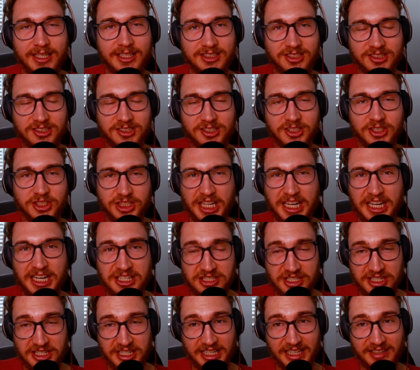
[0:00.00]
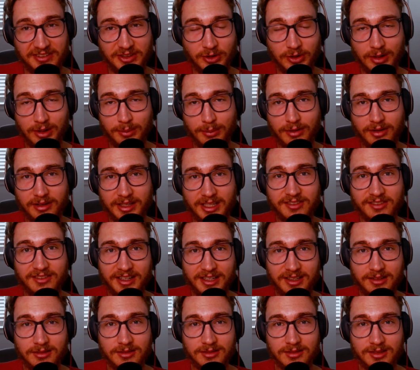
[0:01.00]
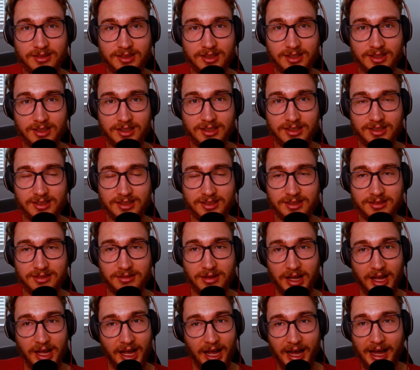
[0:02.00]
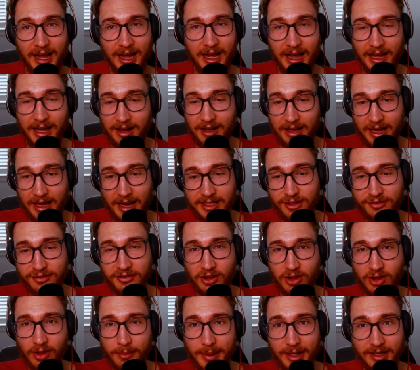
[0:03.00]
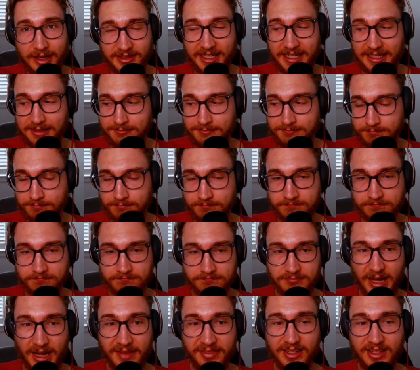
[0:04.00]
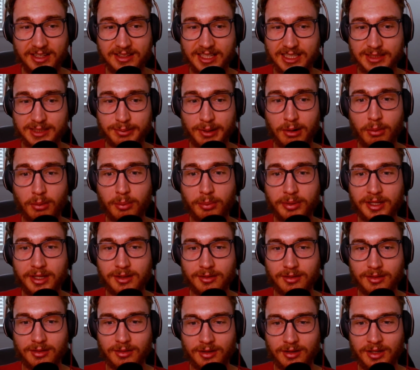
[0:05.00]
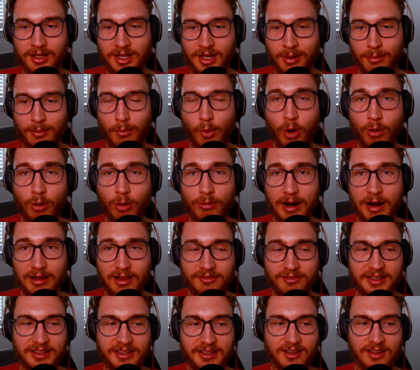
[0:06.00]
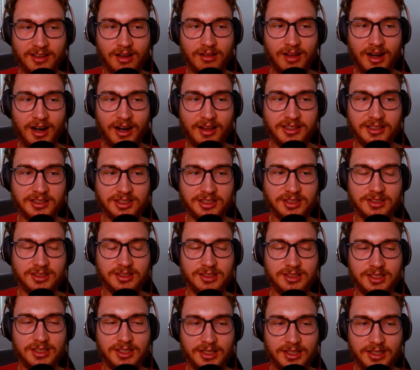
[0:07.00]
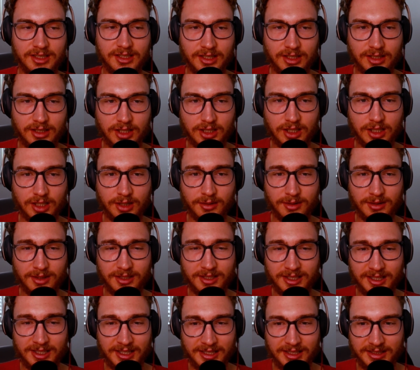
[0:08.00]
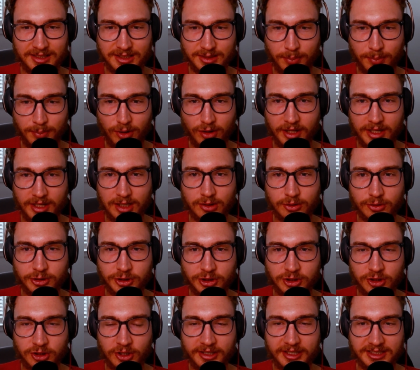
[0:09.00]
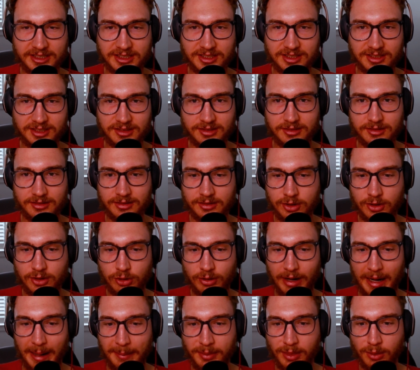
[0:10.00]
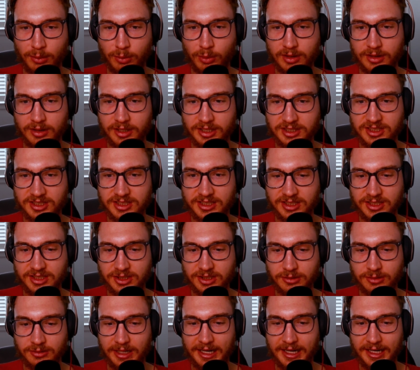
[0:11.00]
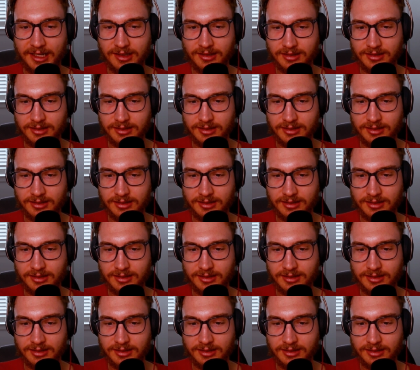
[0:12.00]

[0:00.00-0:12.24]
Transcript: So they're changing it, if you can believe it. I, how do you feel about that? I think that's probably more relevant than a lot of this this political circus crap that we're listening to now.